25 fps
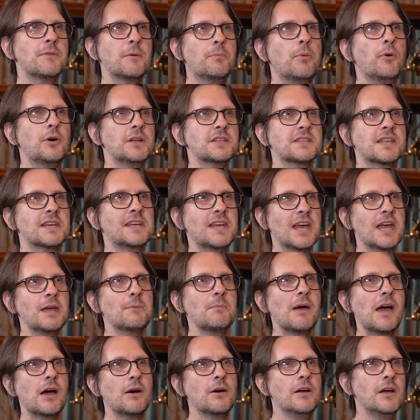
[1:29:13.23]
The point is, they
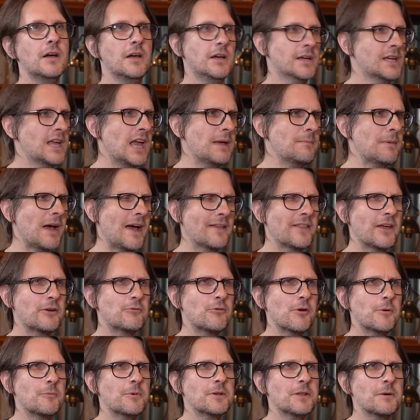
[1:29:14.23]
came out of that
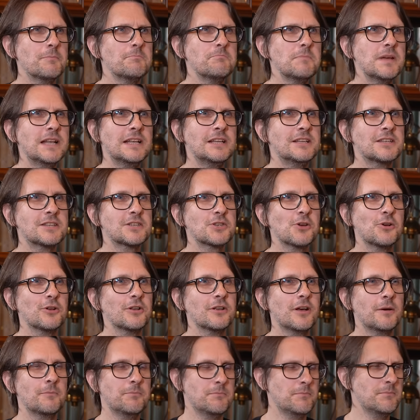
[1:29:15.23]
room with
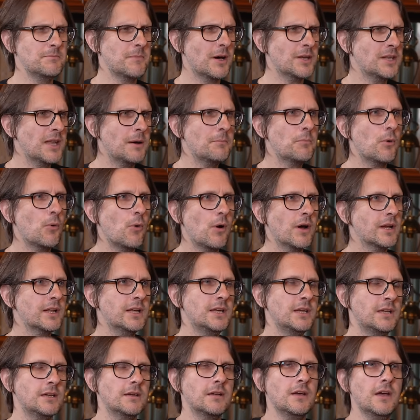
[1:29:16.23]
a number one
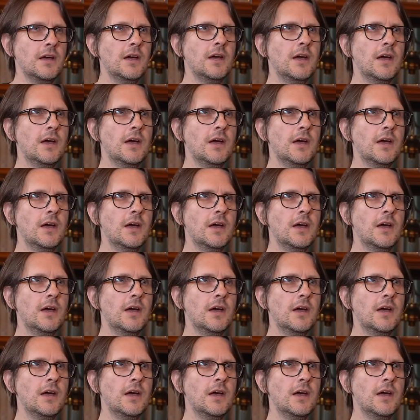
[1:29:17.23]
hit.